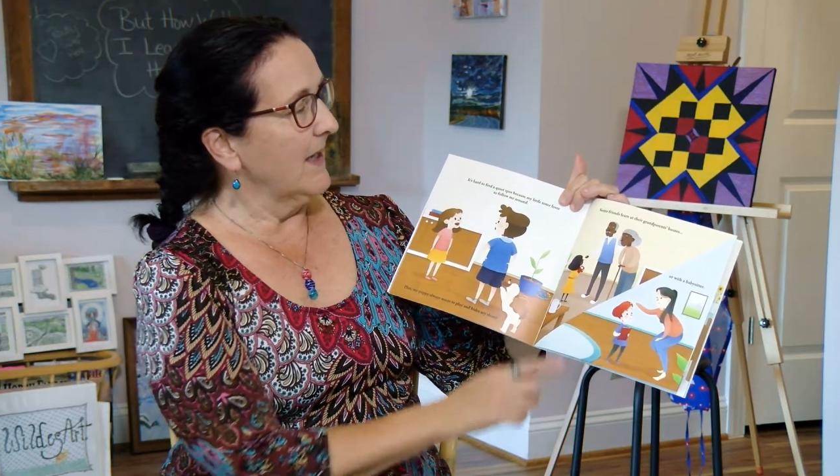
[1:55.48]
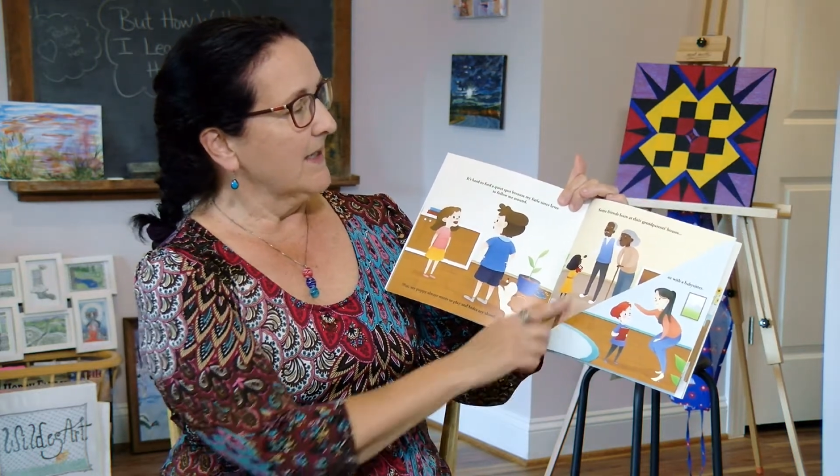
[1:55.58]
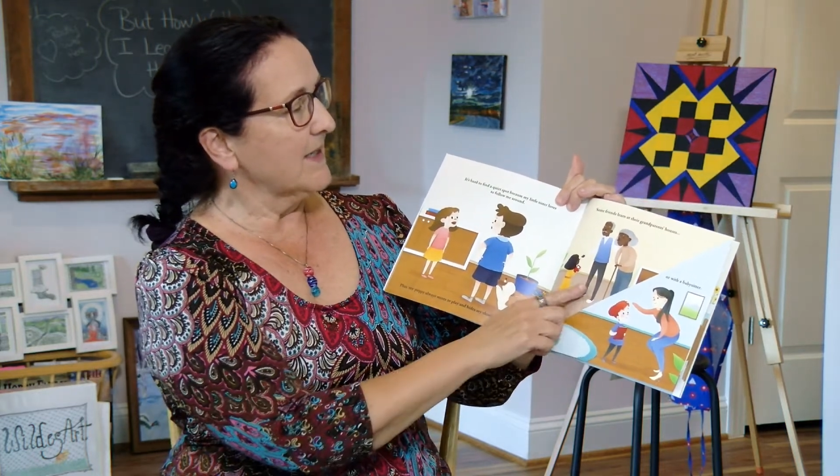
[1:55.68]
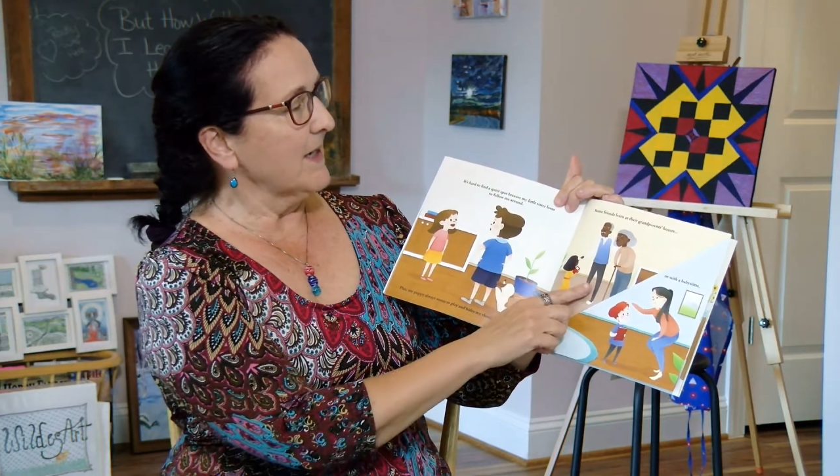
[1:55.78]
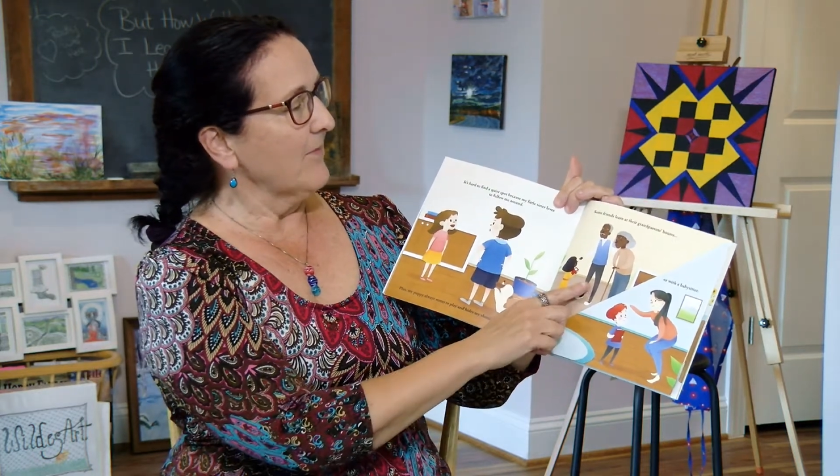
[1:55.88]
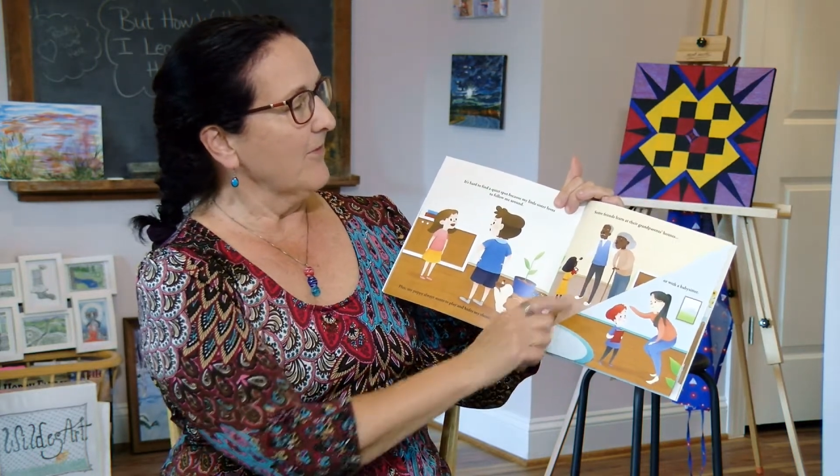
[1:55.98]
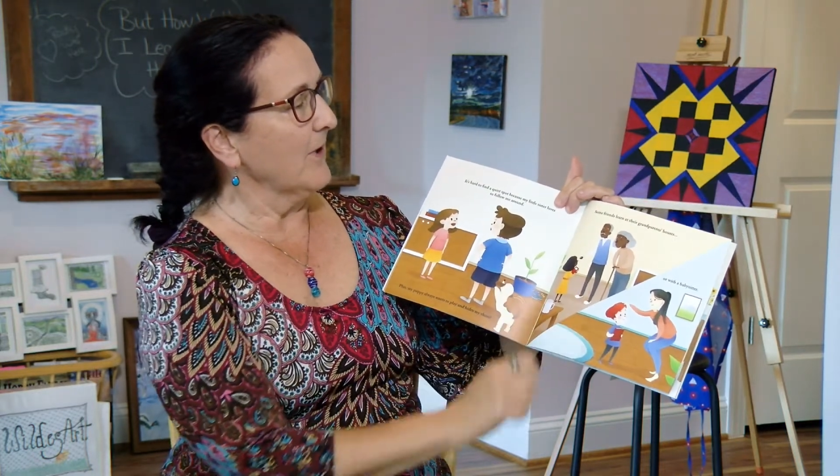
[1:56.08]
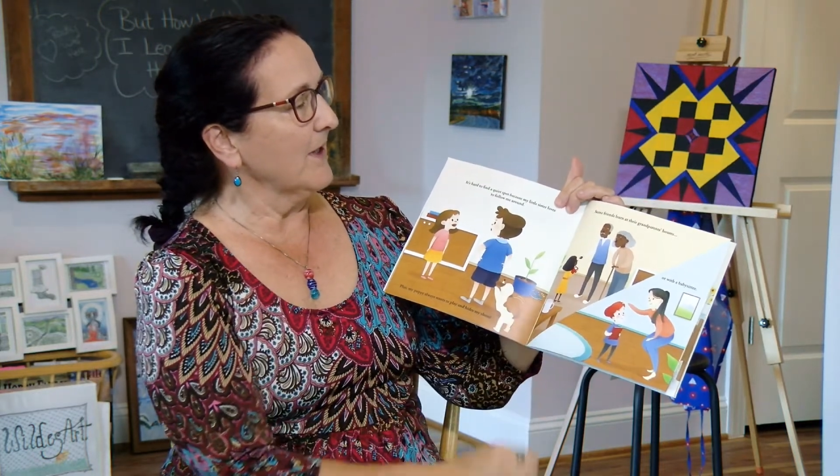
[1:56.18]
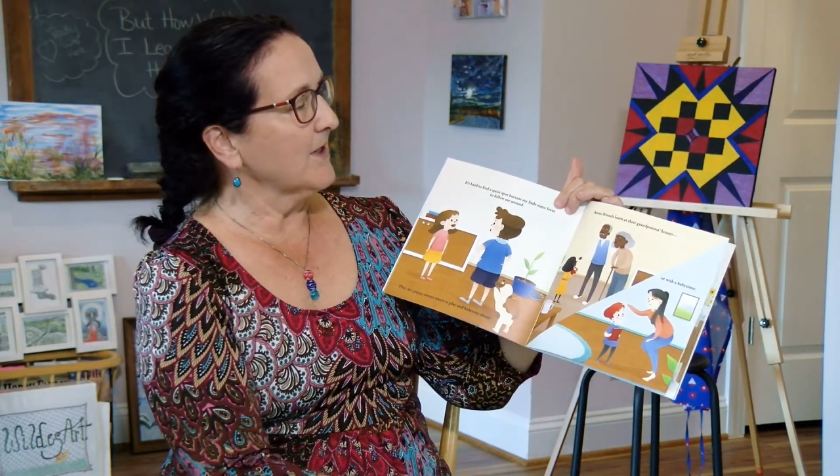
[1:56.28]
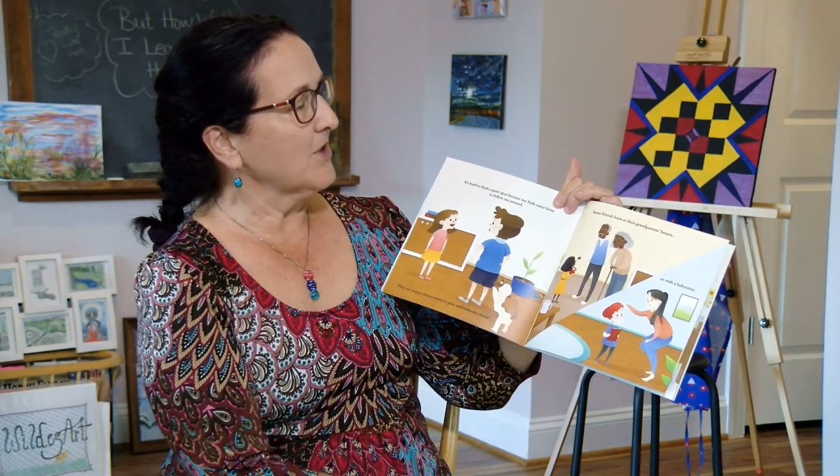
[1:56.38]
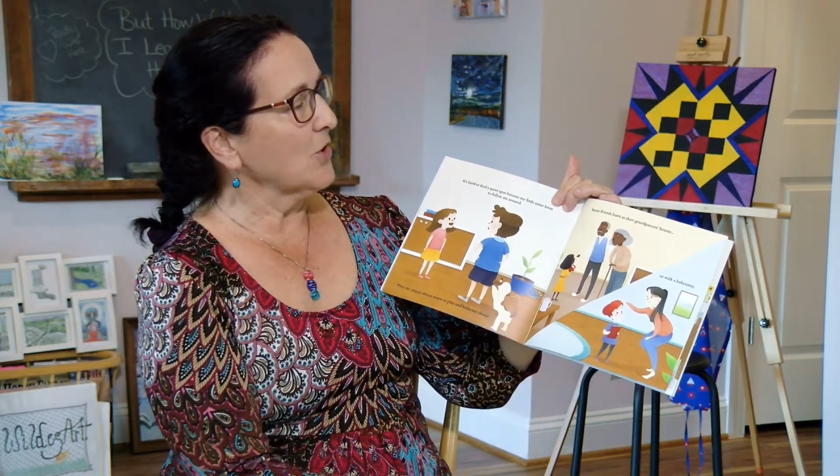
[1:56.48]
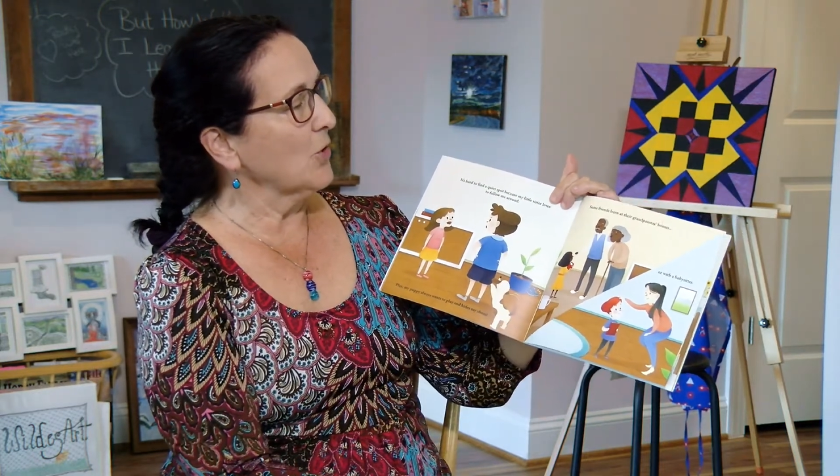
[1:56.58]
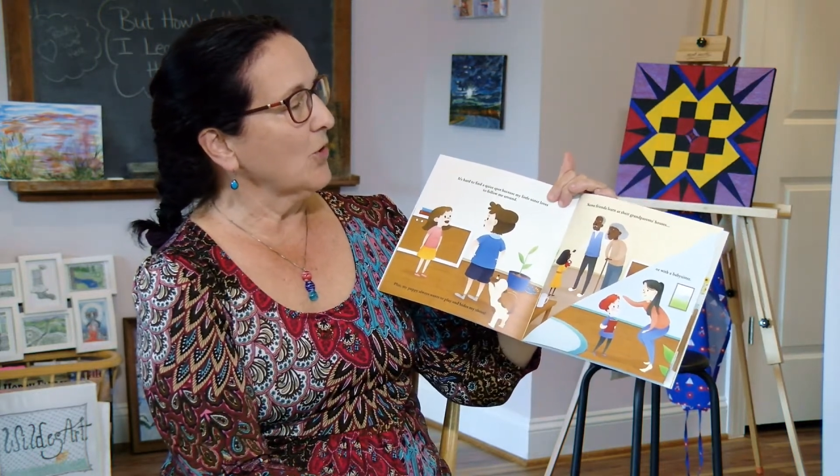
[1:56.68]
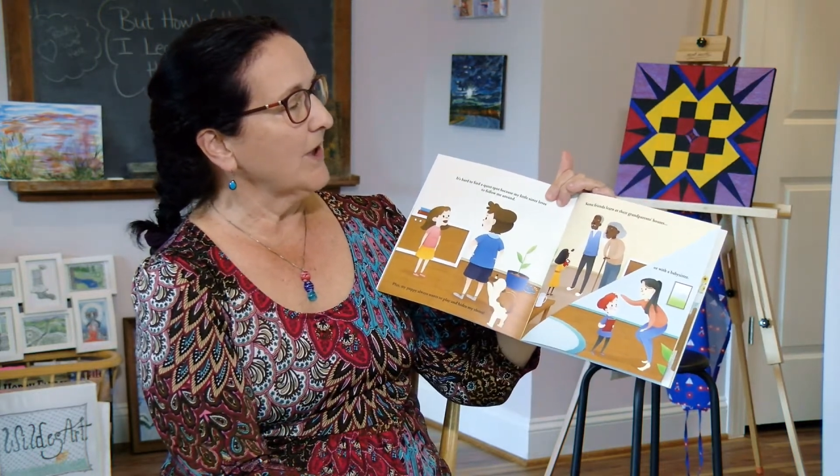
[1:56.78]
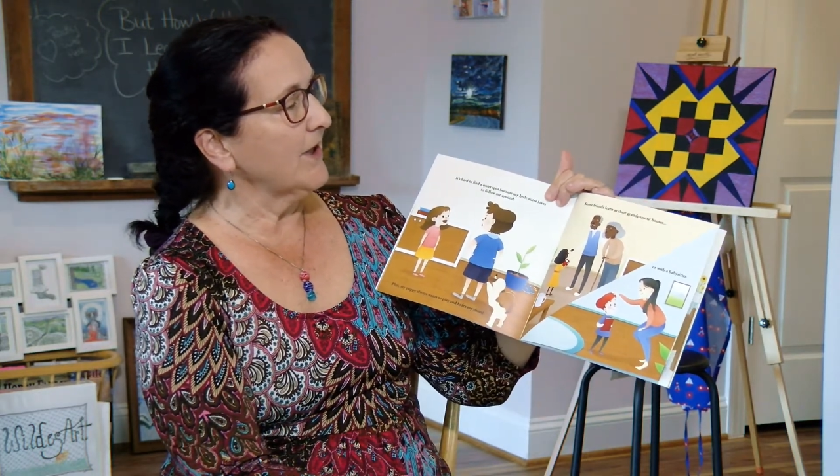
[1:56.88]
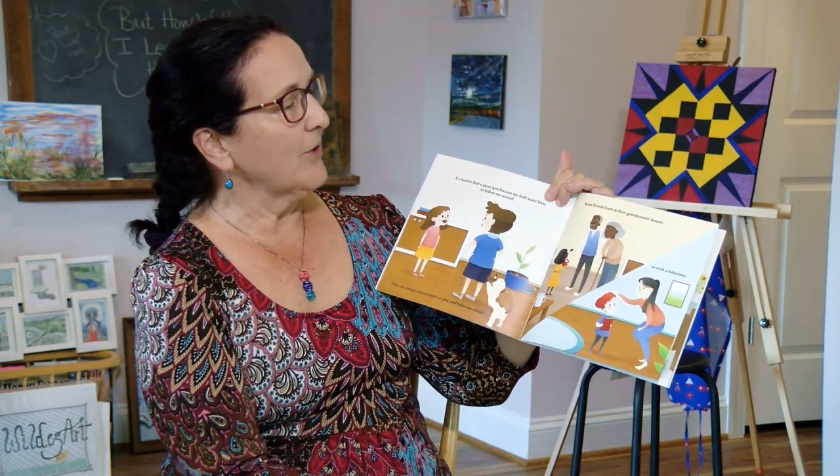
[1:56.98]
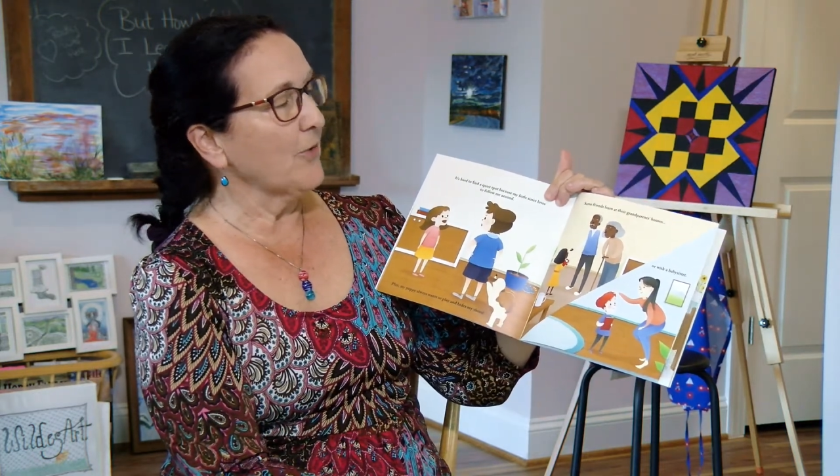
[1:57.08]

Some friends learn at their